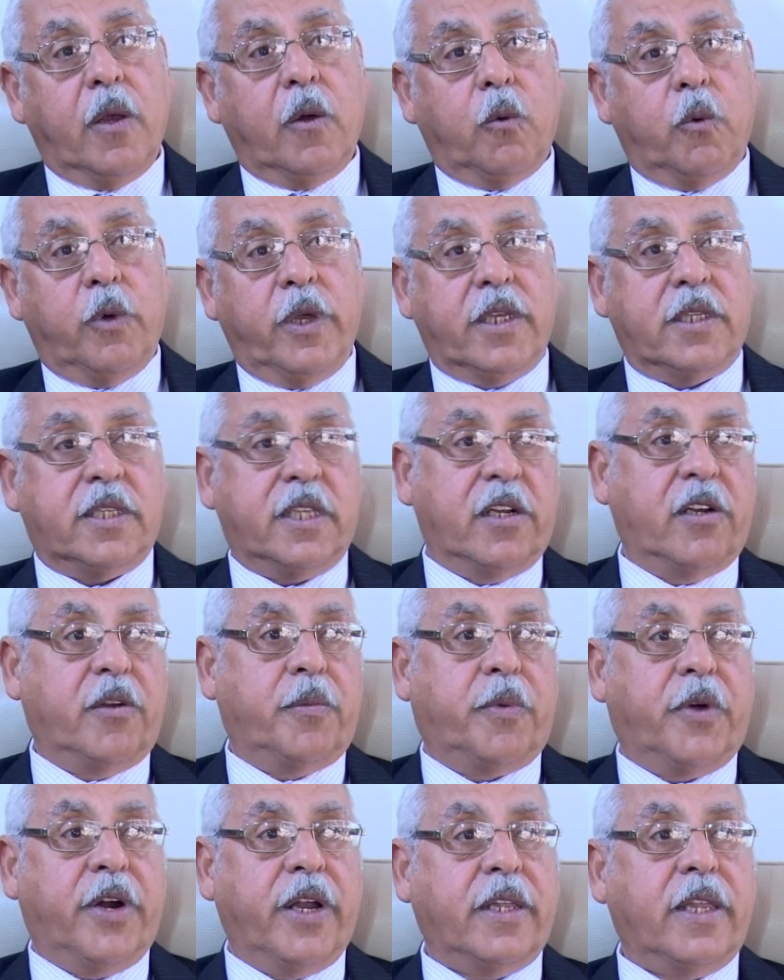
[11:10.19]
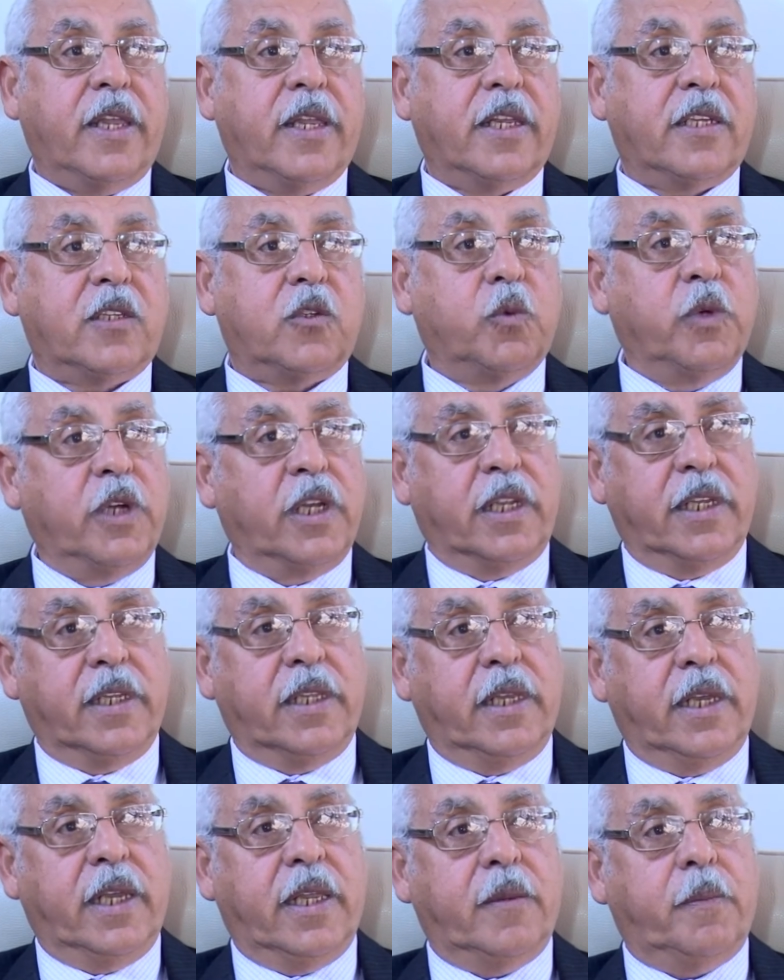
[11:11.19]
we celebrated as well
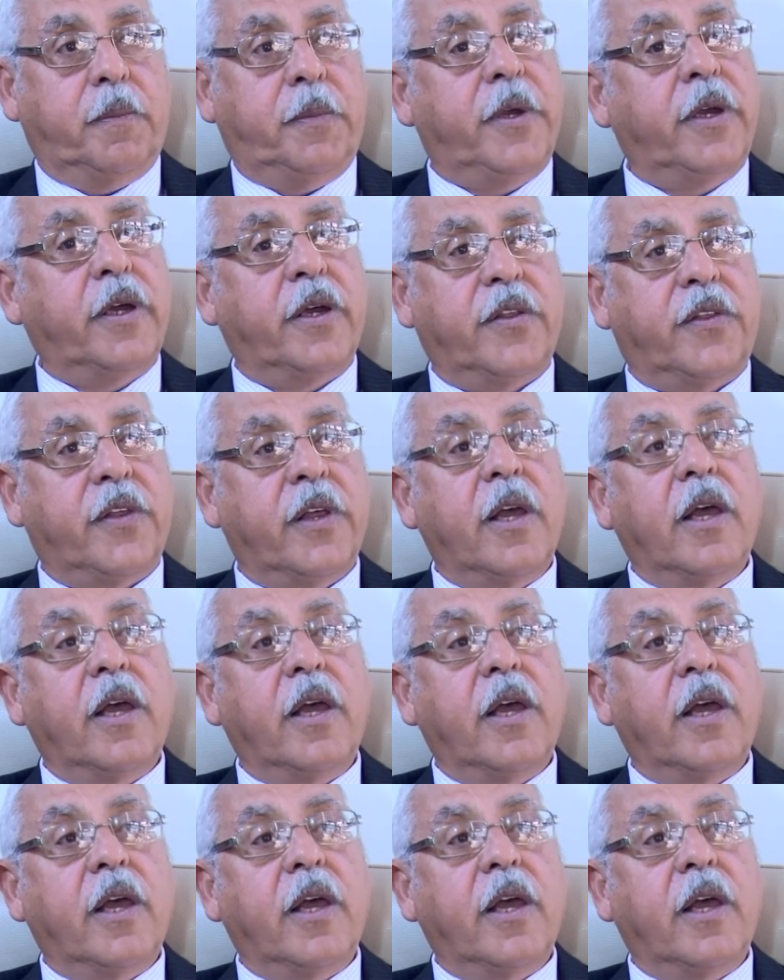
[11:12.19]
in Perth.